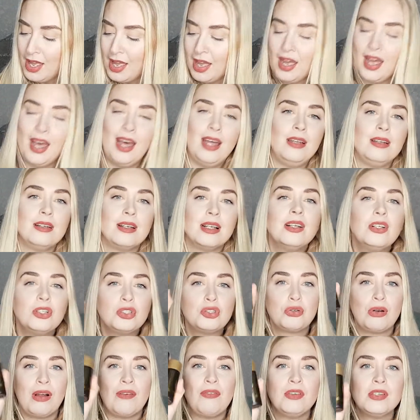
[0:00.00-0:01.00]
and little
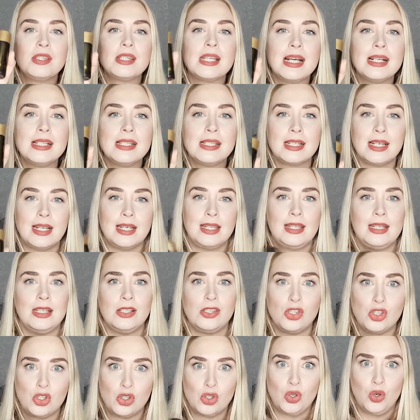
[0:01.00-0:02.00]
travel sizes like this,
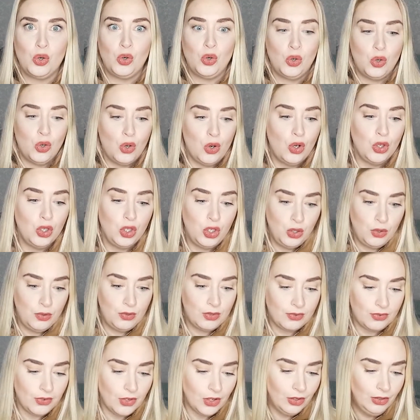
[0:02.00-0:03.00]
so
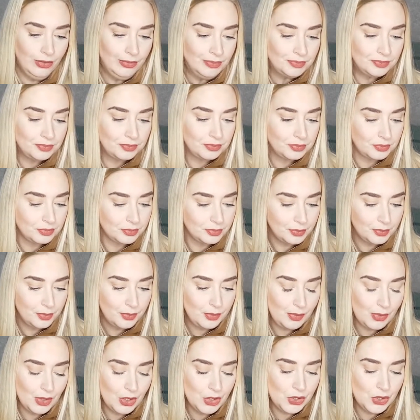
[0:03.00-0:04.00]
useful.
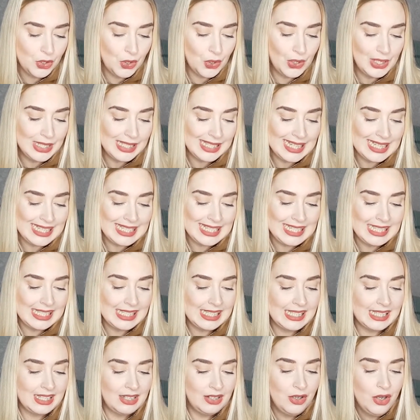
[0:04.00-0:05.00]
So it says this is
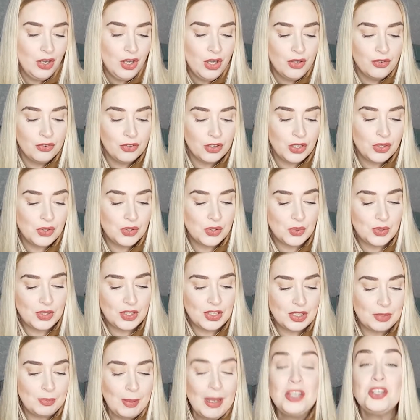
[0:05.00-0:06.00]
infused with a
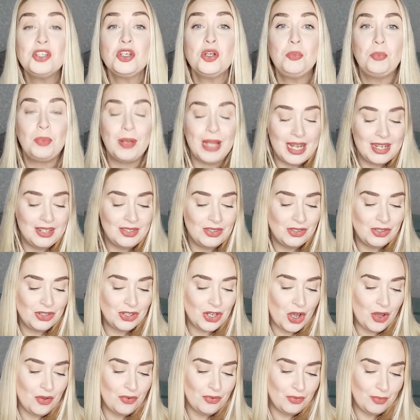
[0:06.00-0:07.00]
special blend
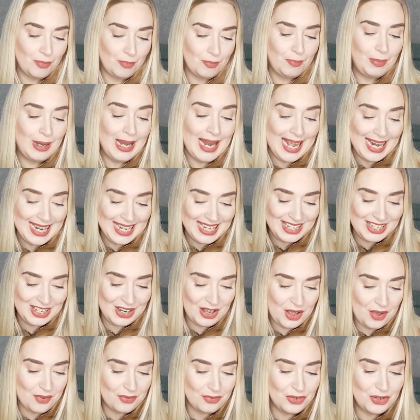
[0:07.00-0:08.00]
of blend
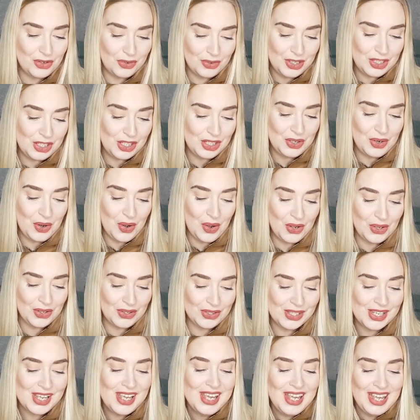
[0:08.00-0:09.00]
of nourishing oils,
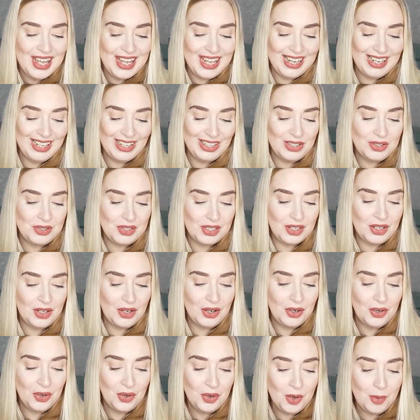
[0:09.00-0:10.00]
including
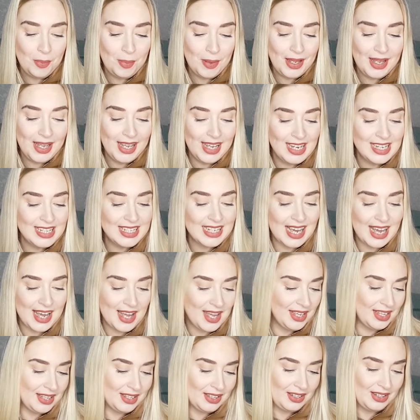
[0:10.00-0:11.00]
jojoba and
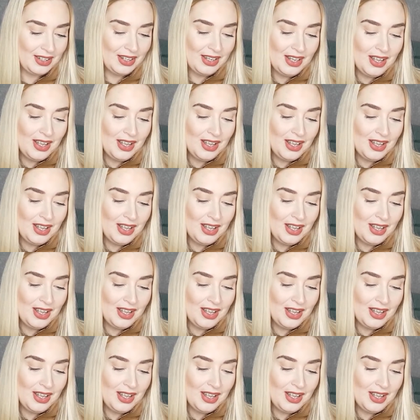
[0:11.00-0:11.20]
argan.